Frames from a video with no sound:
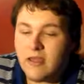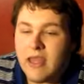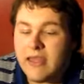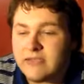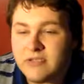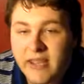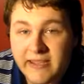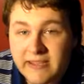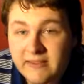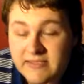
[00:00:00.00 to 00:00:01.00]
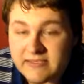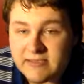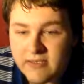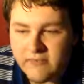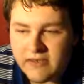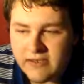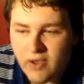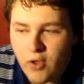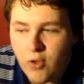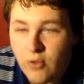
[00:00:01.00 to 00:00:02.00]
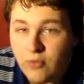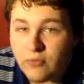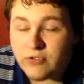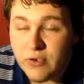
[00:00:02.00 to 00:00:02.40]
And like this uh, video,